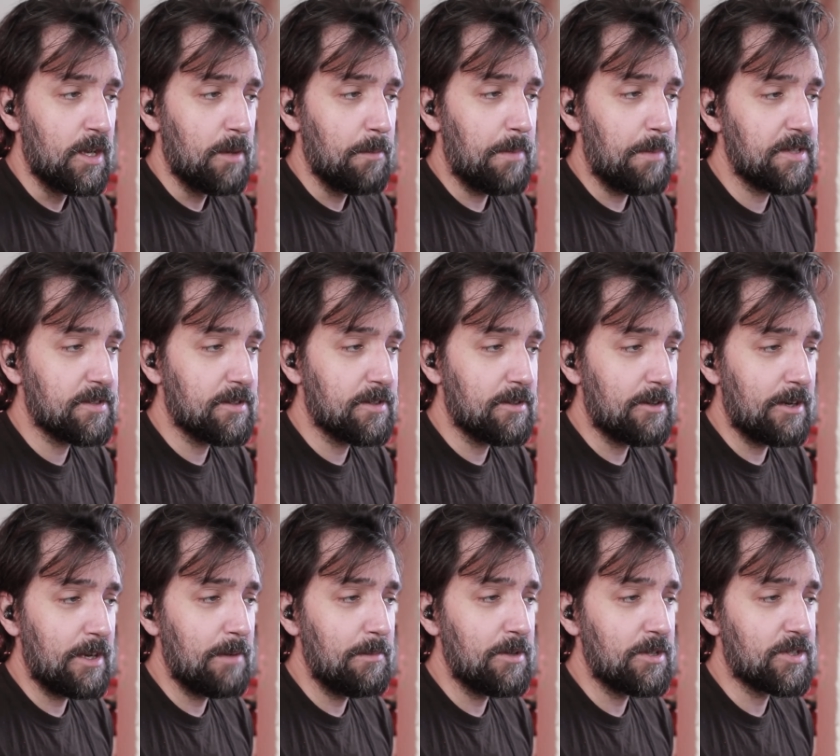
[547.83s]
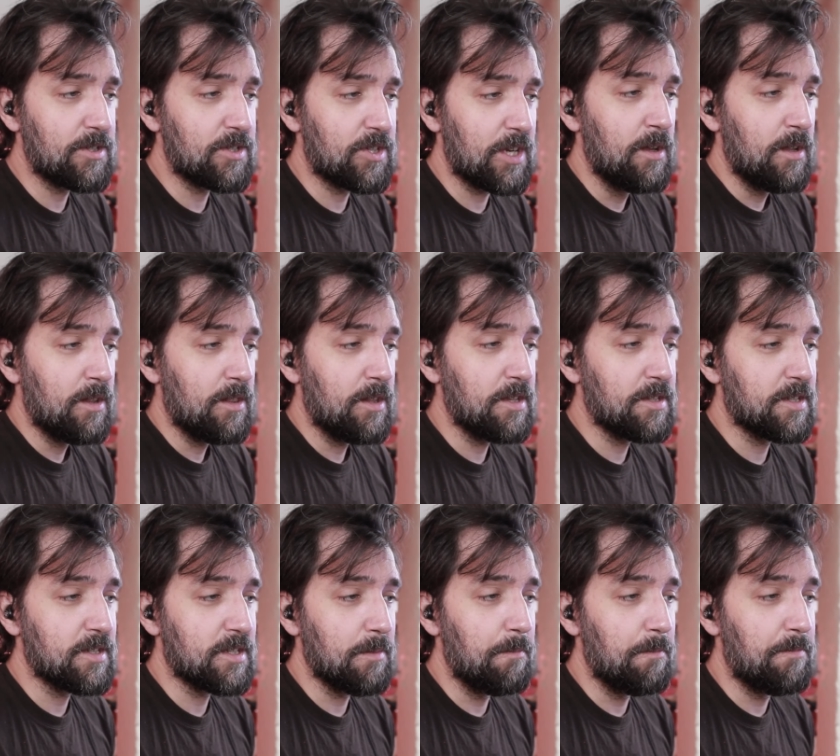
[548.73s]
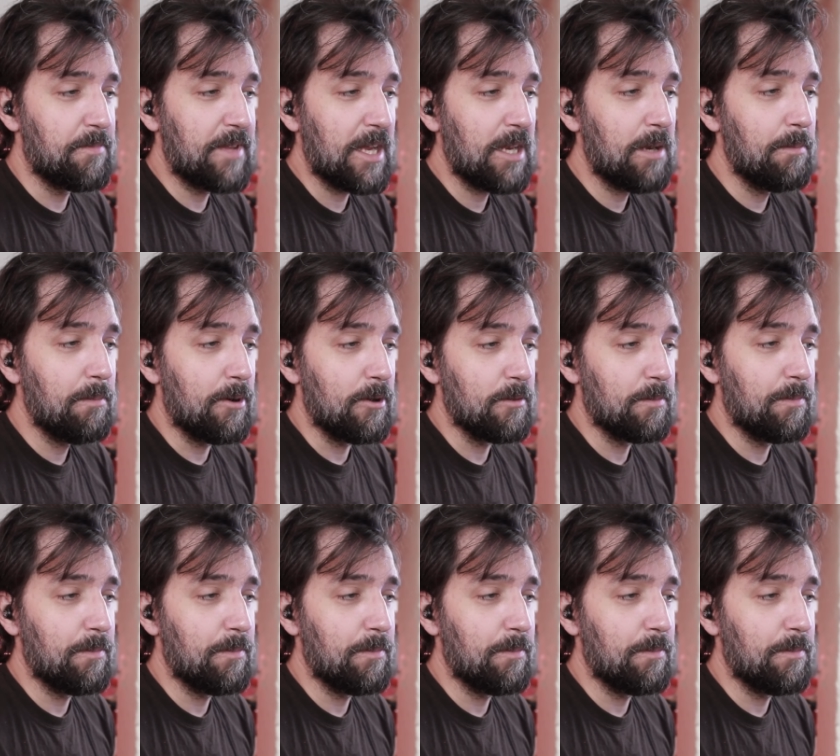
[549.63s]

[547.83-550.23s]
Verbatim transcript: Based on our image checking, this is a Deadbolt